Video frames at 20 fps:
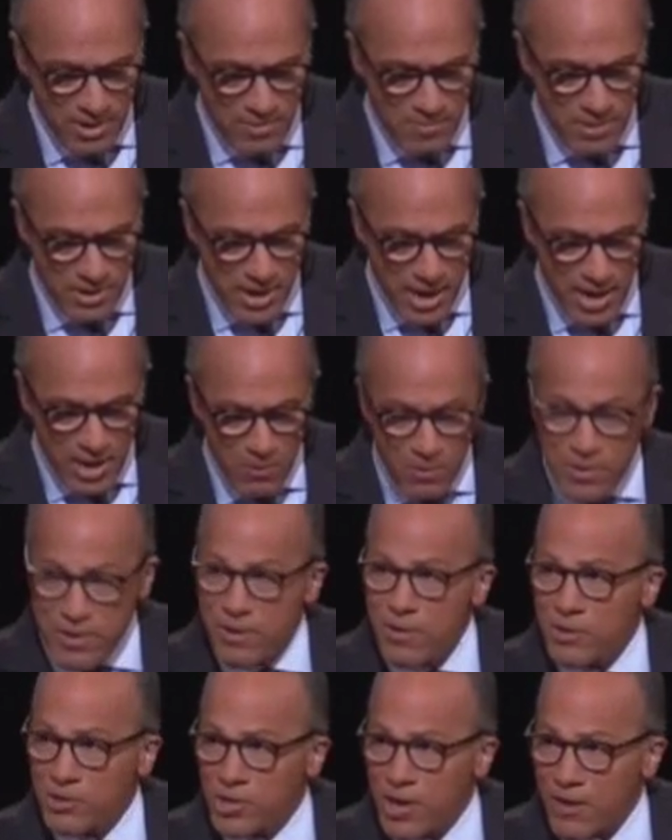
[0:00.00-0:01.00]
Beginning with
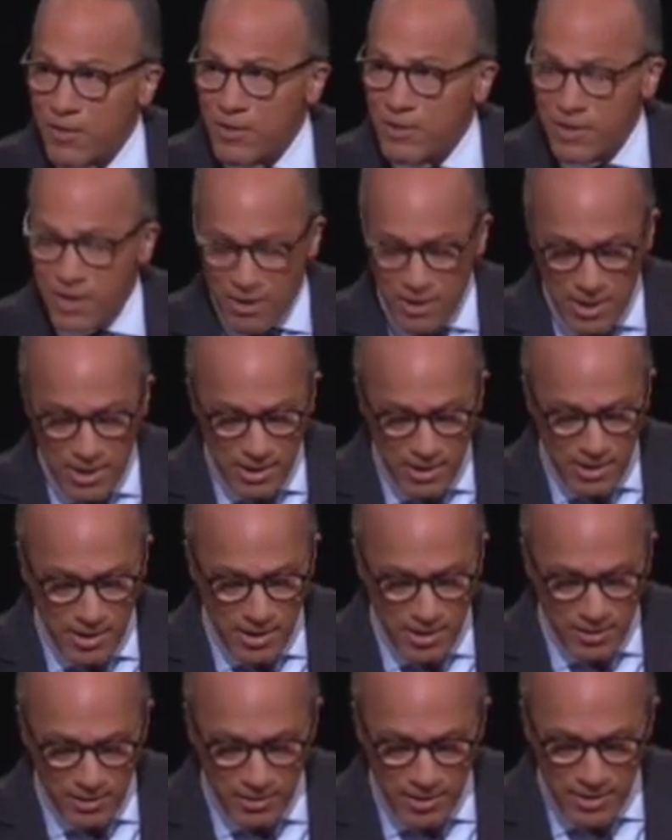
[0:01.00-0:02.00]
you, Secretary
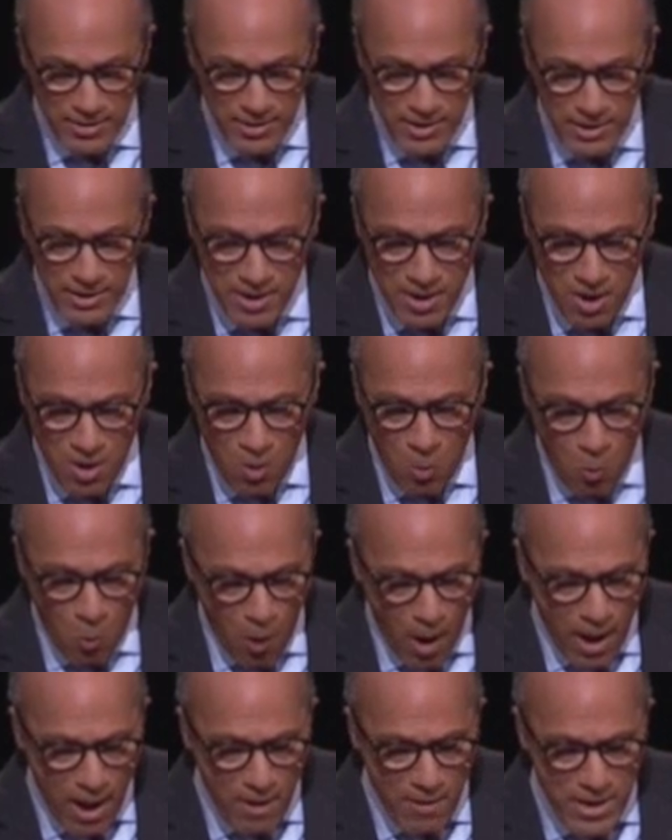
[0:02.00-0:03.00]
Clinton,
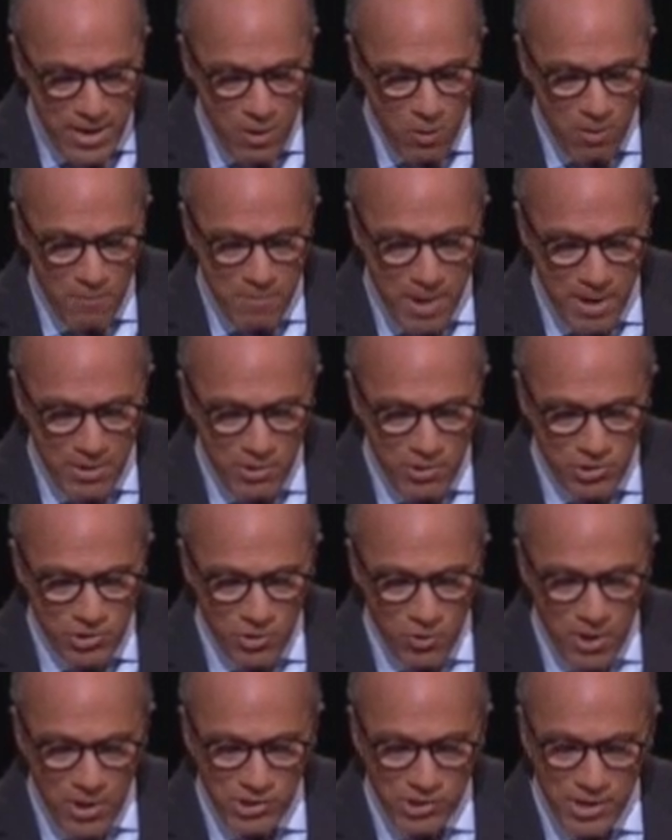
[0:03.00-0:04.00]
why are you a better
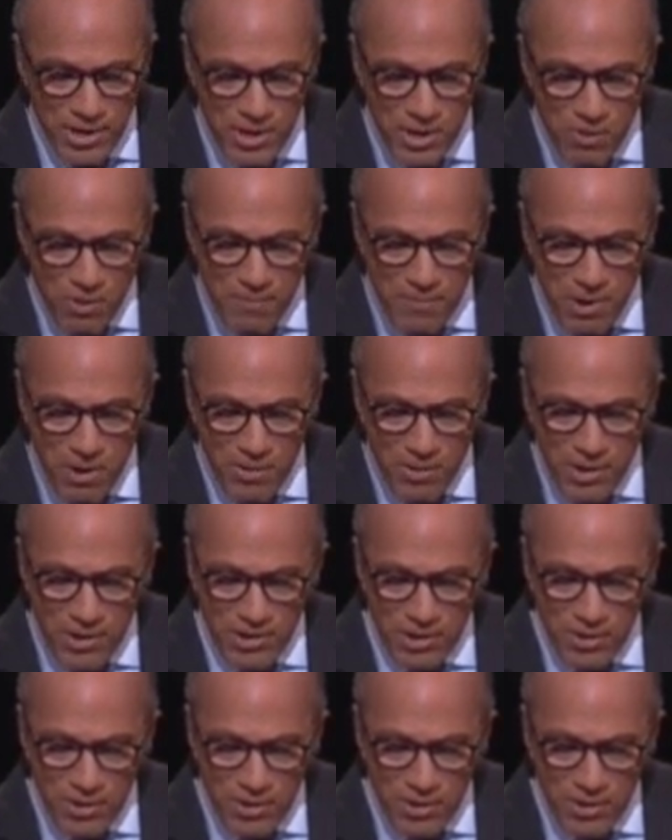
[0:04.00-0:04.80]
choice than your opponent